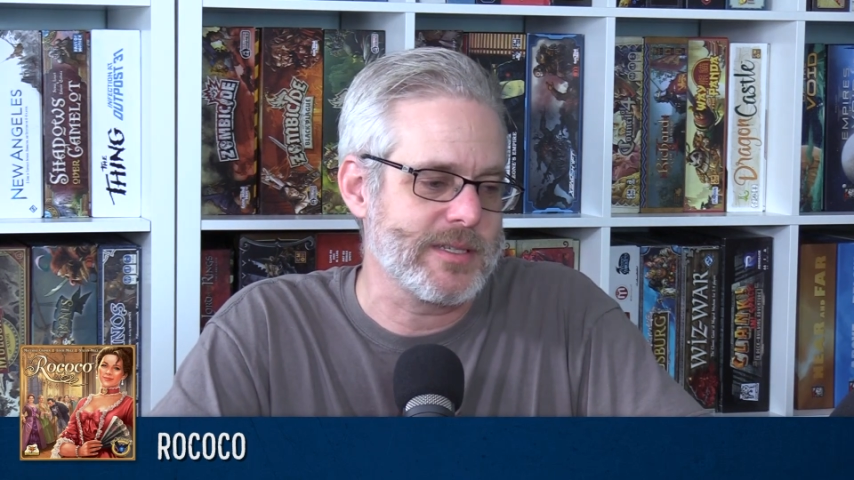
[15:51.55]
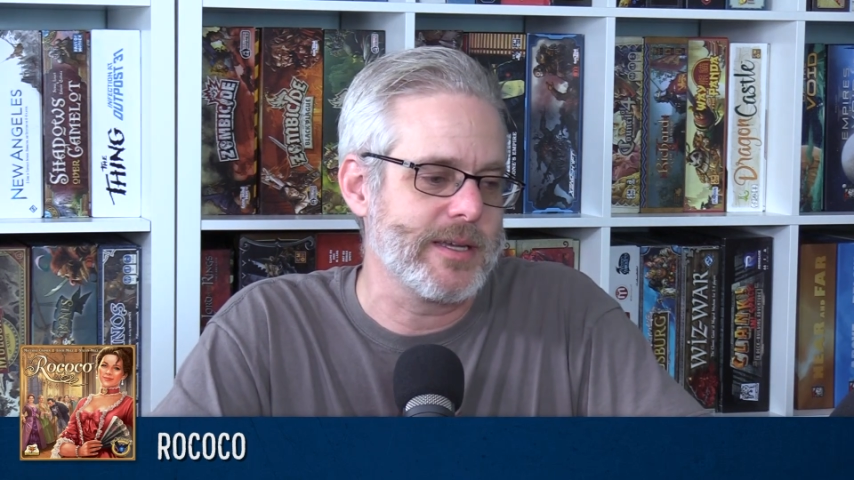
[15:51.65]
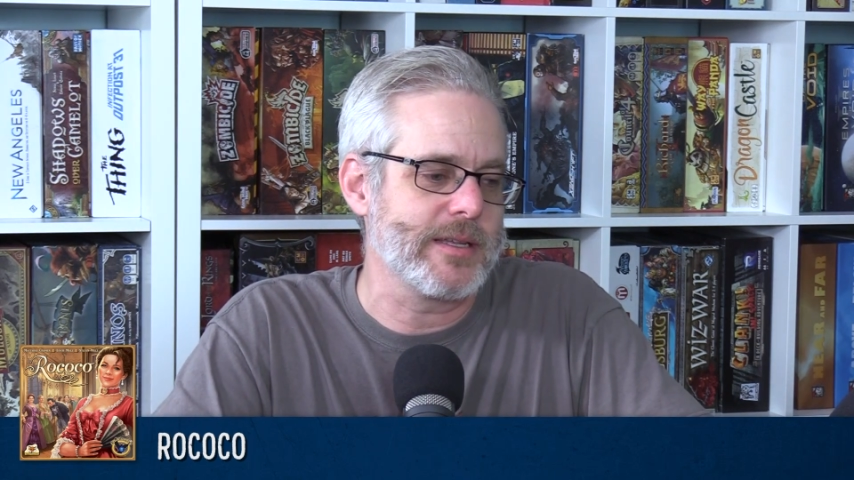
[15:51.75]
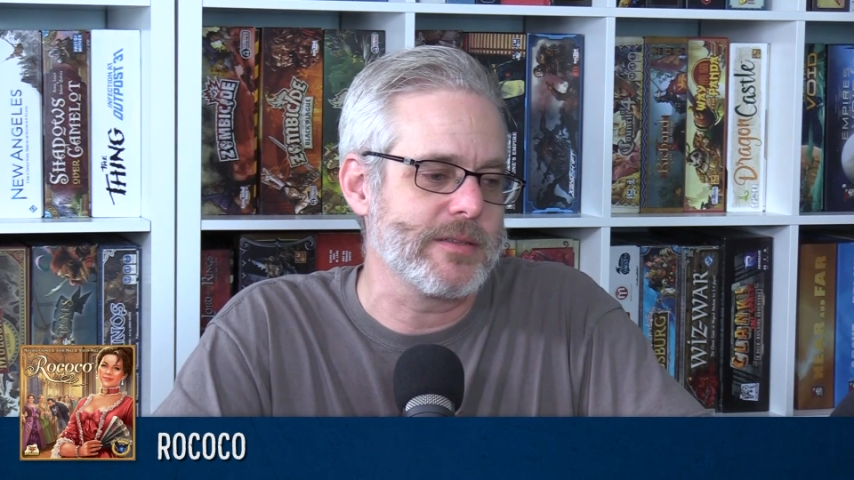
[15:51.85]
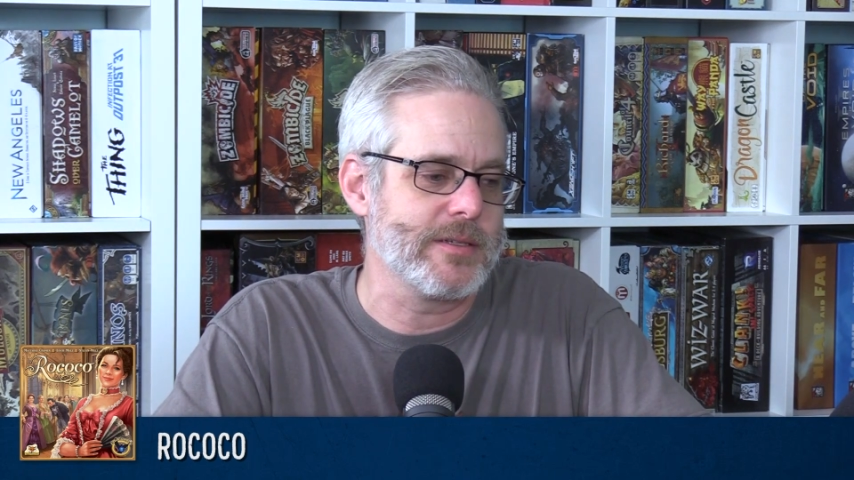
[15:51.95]

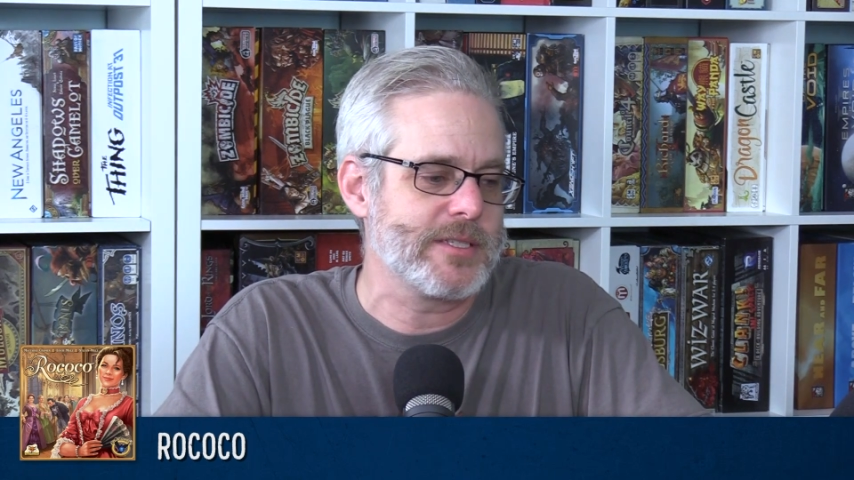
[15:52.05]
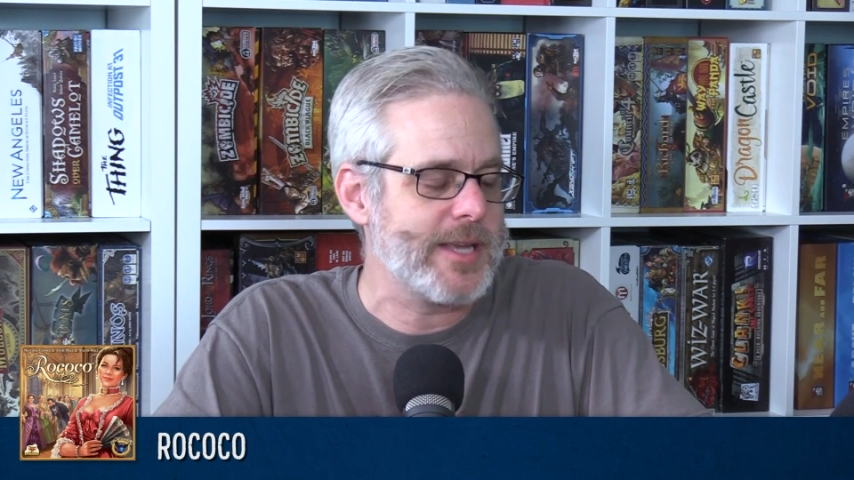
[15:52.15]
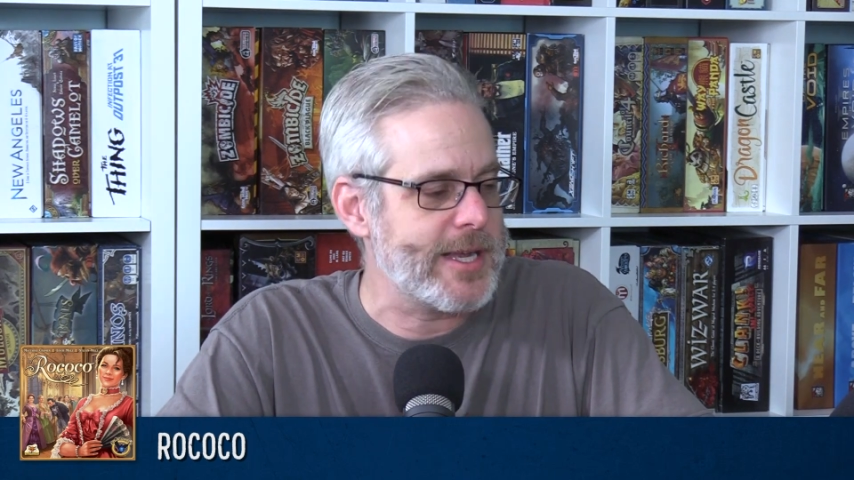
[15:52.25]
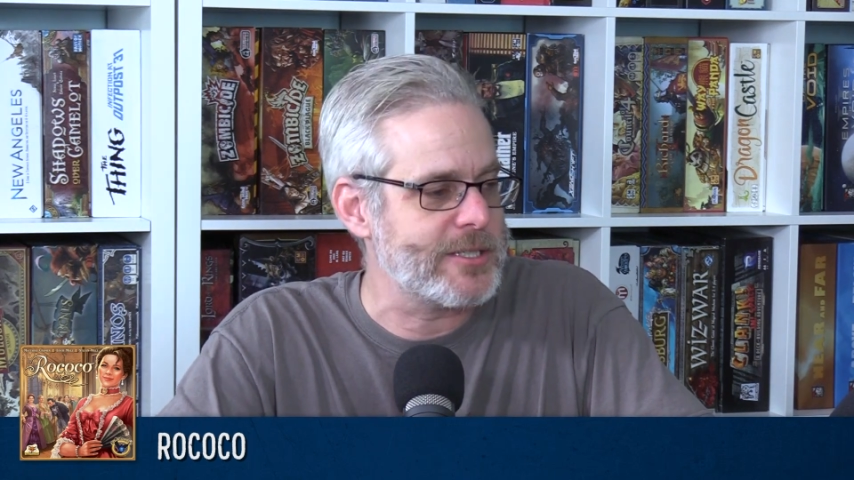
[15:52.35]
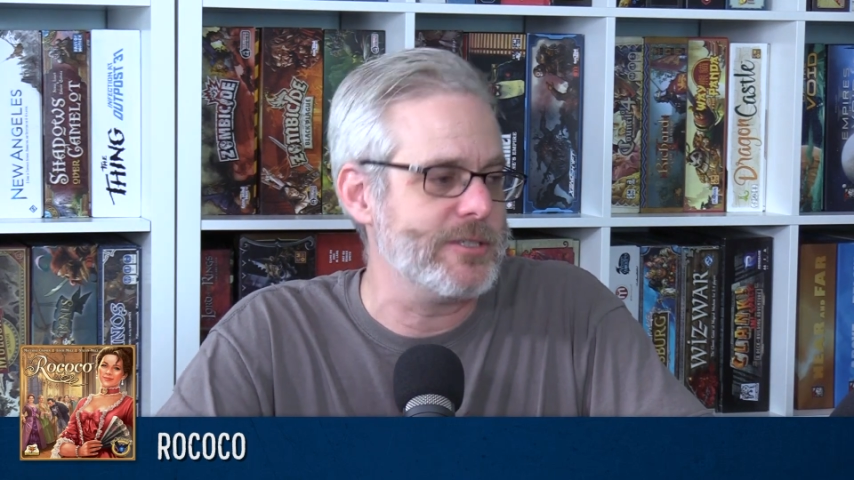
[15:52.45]
like the
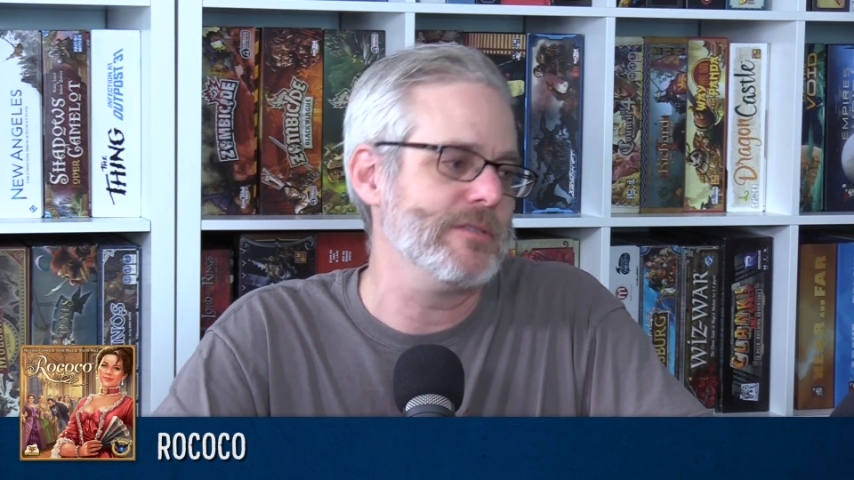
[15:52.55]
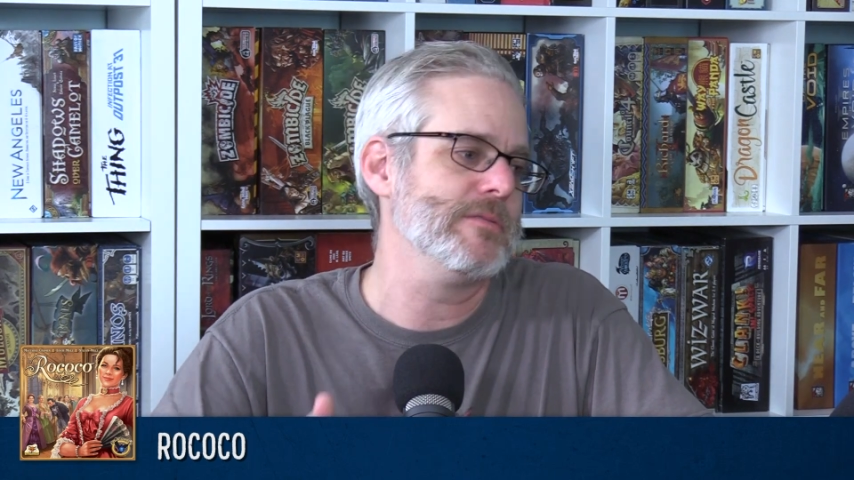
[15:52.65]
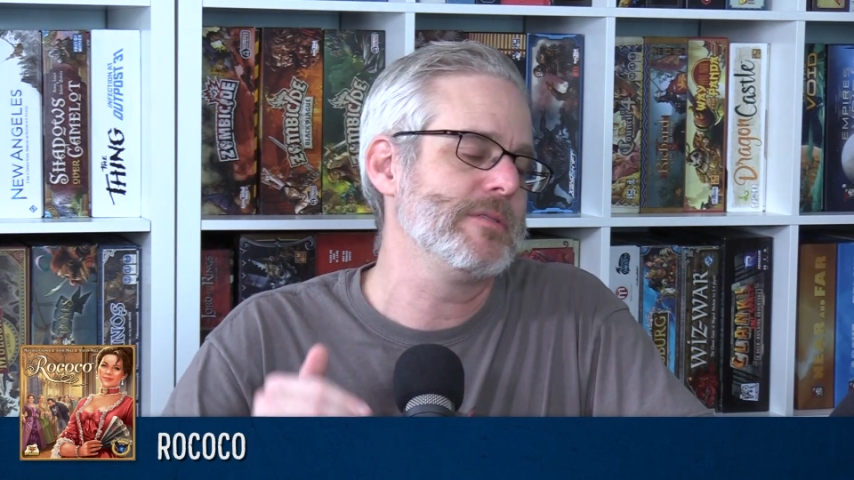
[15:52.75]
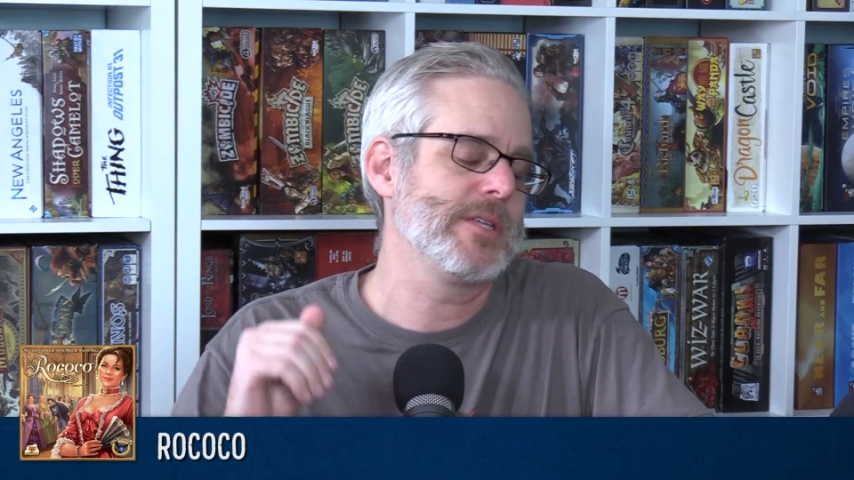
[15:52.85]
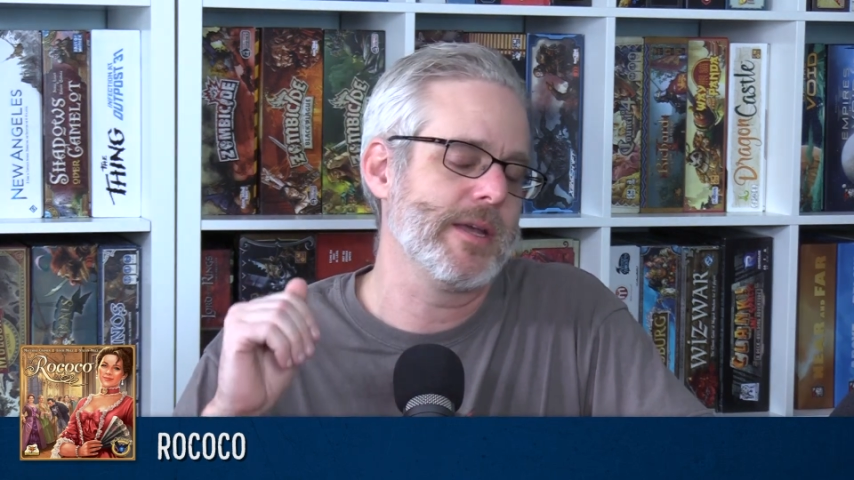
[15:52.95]

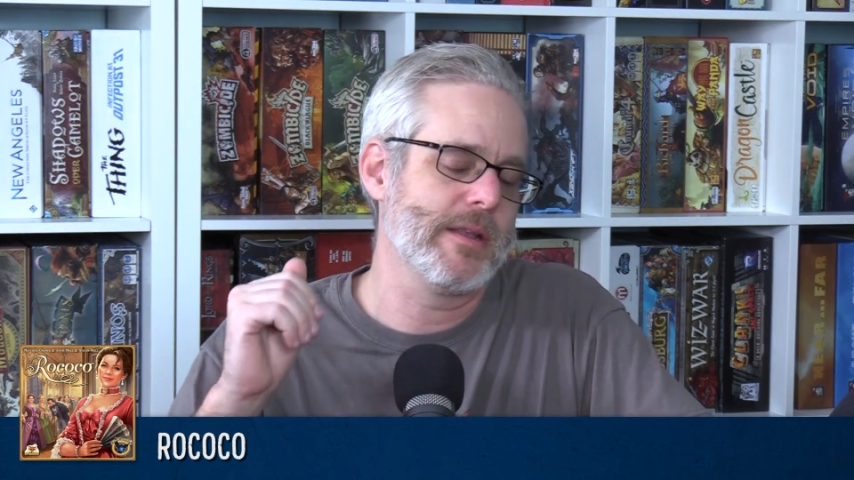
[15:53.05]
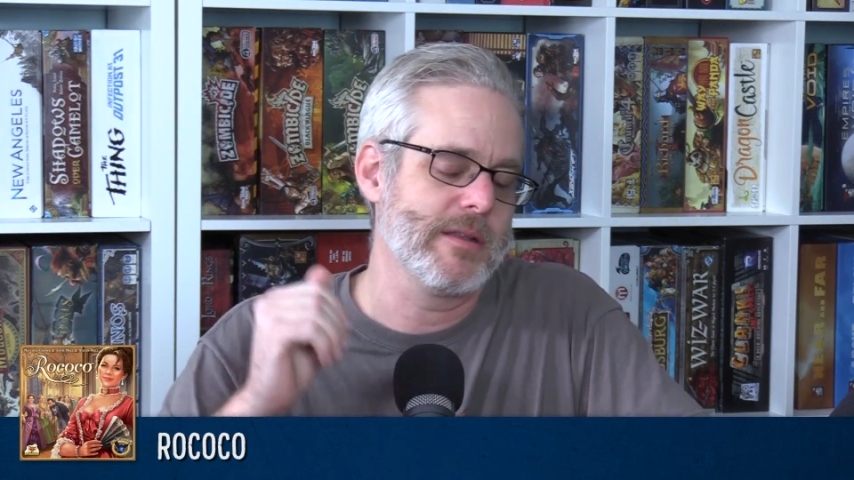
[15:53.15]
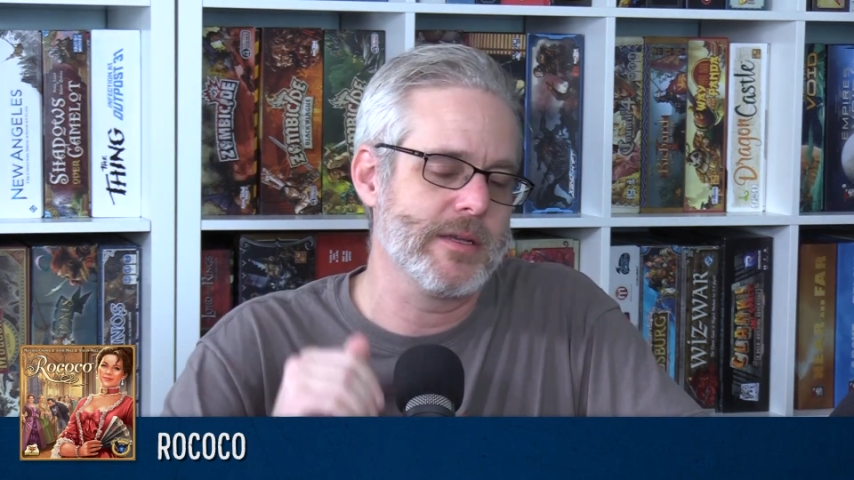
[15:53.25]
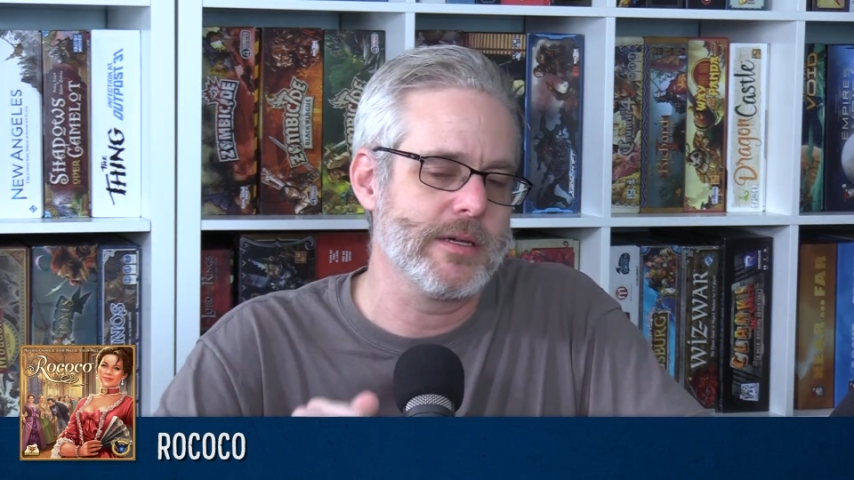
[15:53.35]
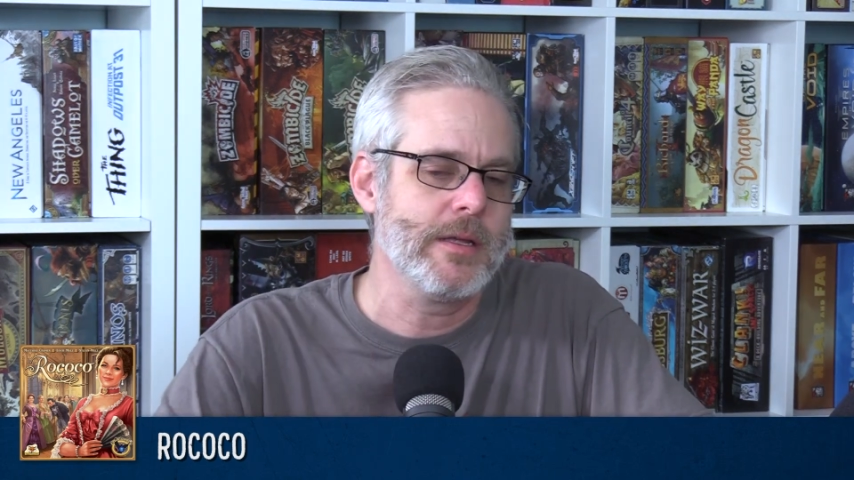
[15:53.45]
statues
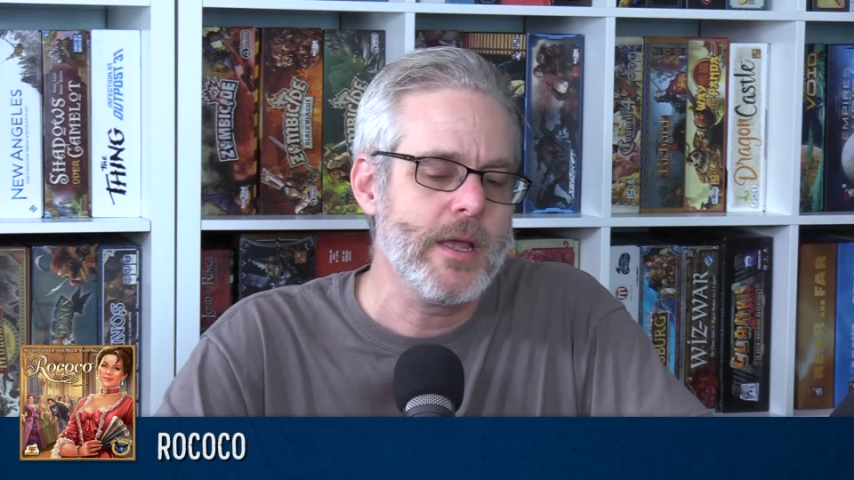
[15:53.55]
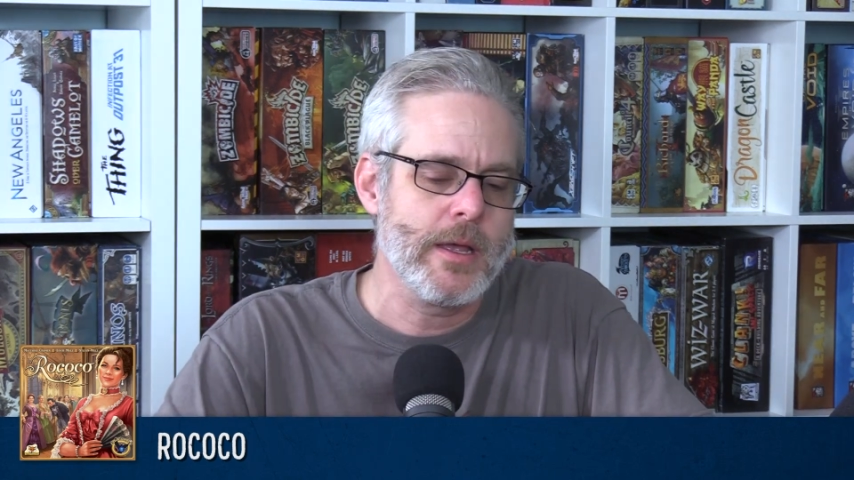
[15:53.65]
and